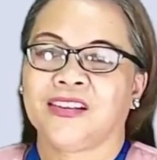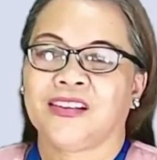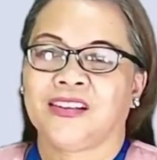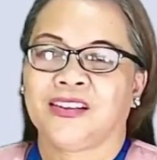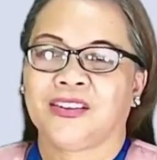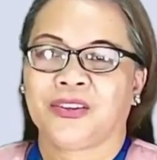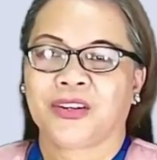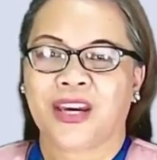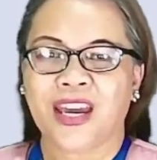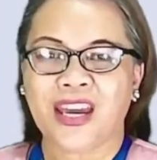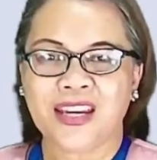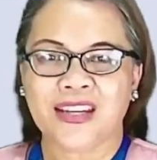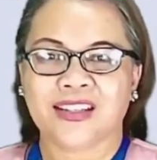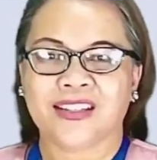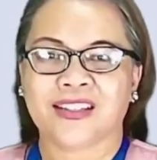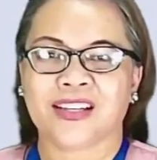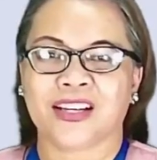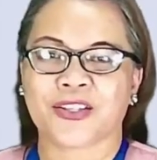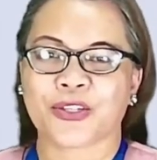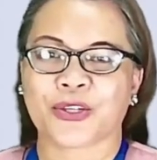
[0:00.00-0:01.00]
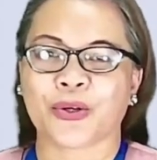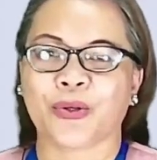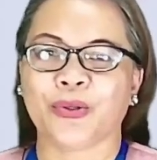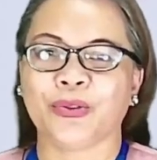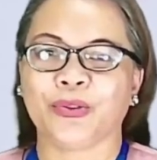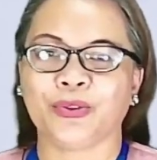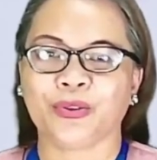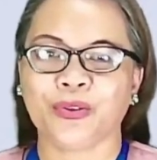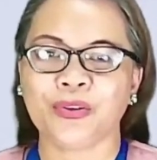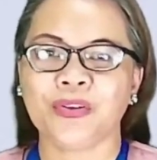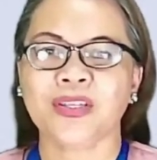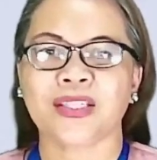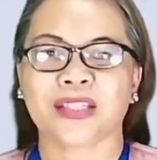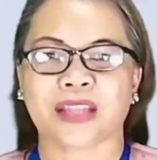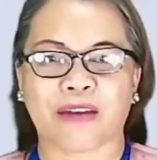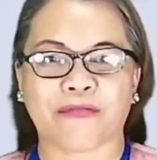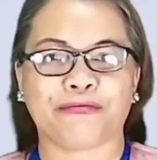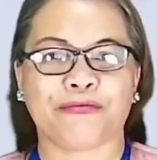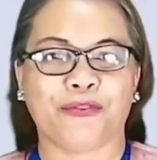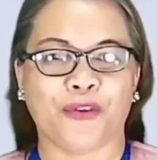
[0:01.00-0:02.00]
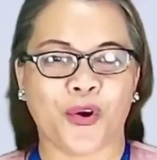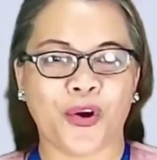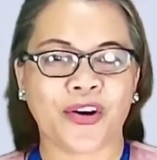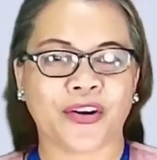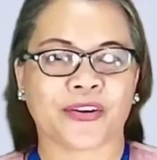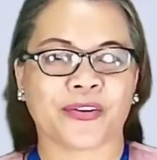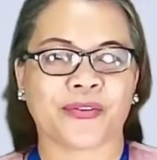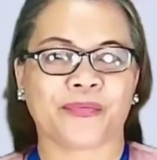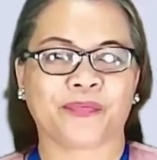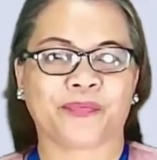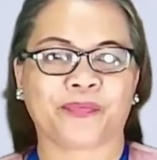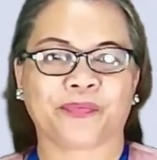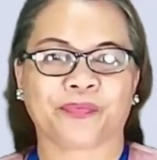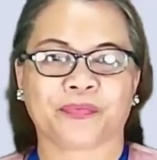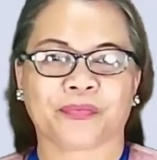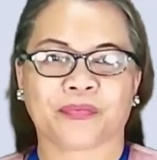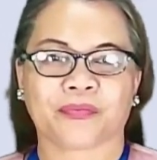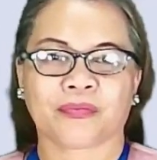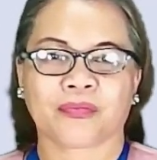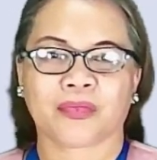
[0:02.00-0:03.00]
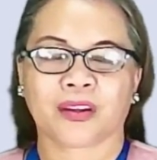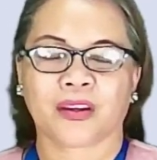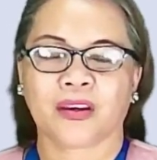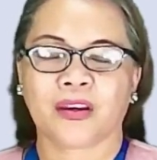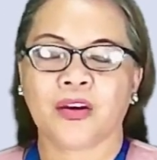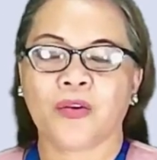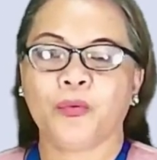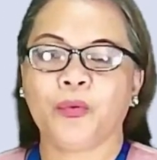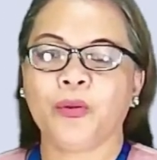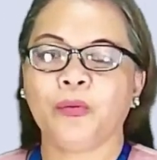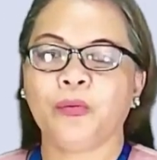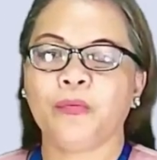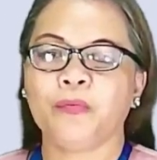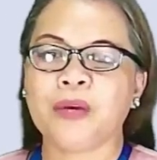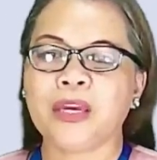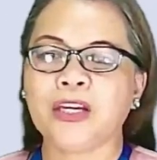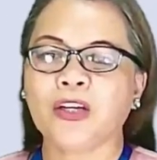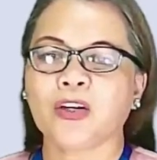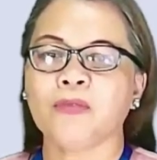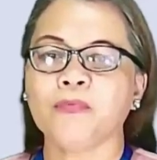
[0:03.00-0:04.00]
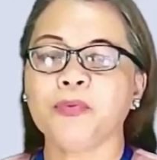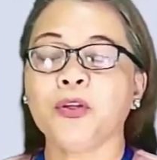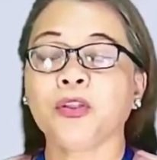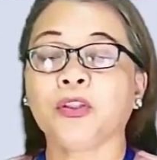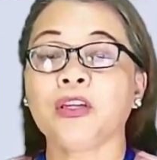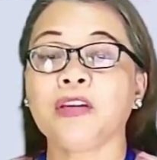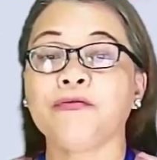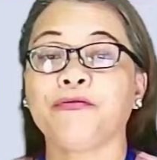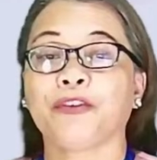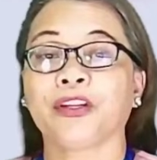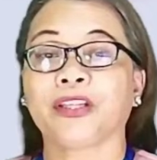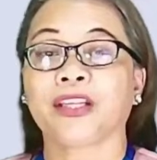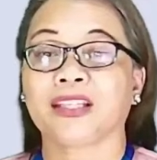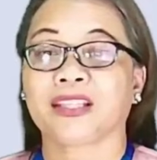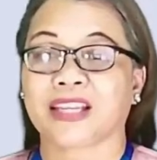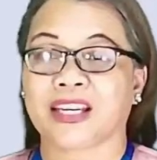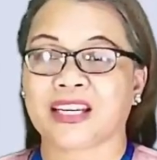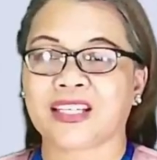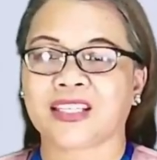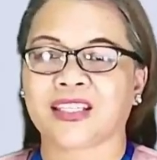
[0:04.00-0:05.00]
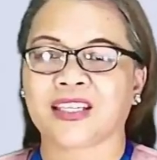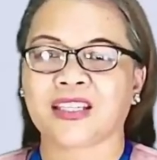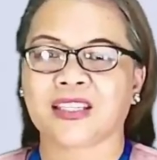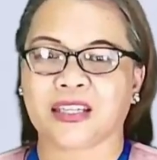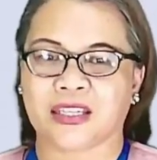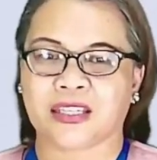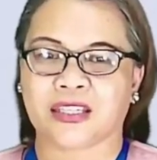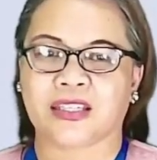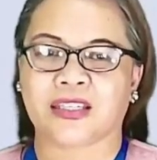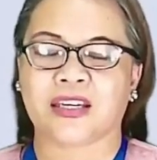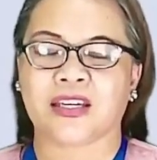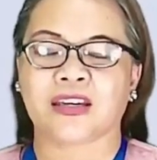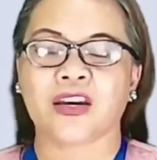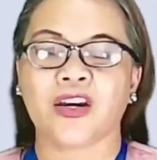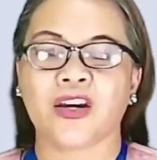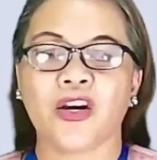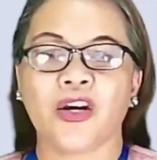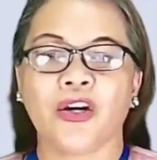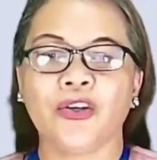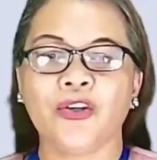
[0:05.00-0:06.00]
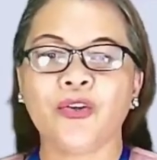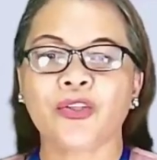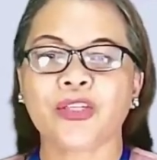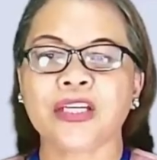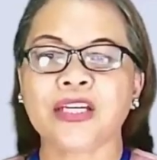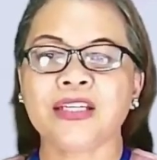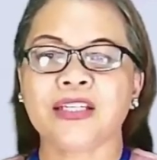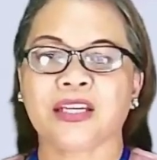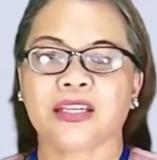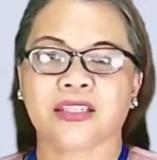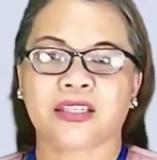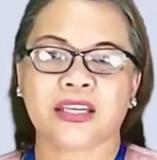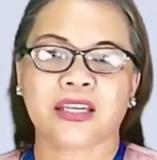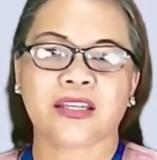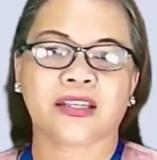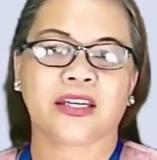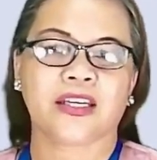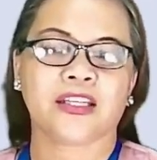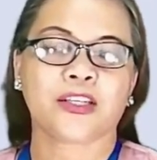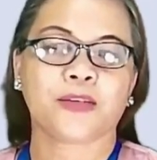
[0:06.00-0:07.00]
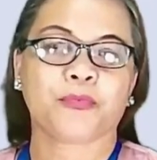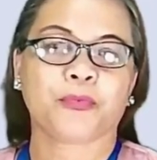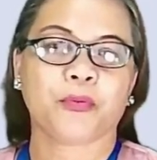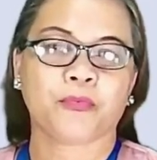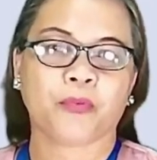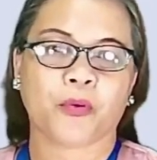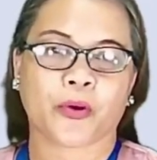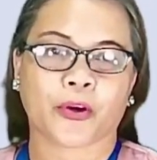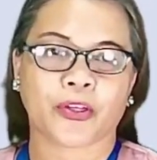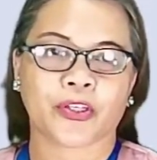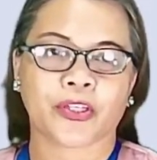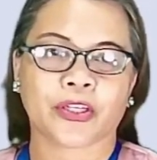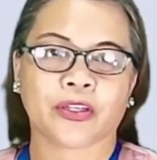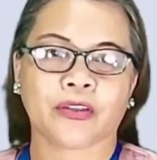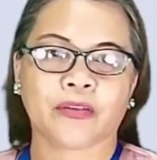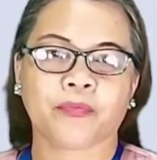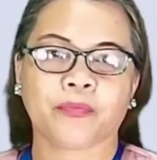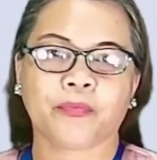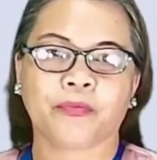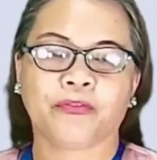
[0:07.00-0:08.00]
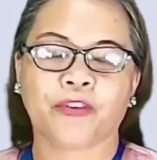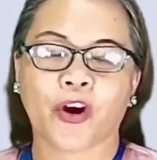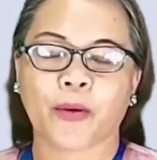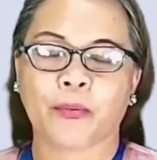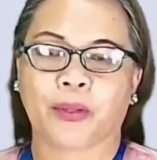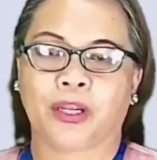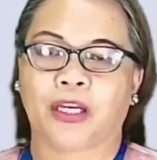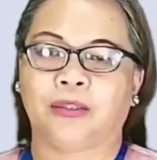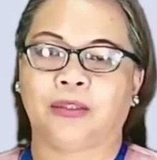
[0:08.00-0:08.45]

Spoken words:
Okay, let's go to step 4. We'll be computing for the test statistic using the z-test proportion formula.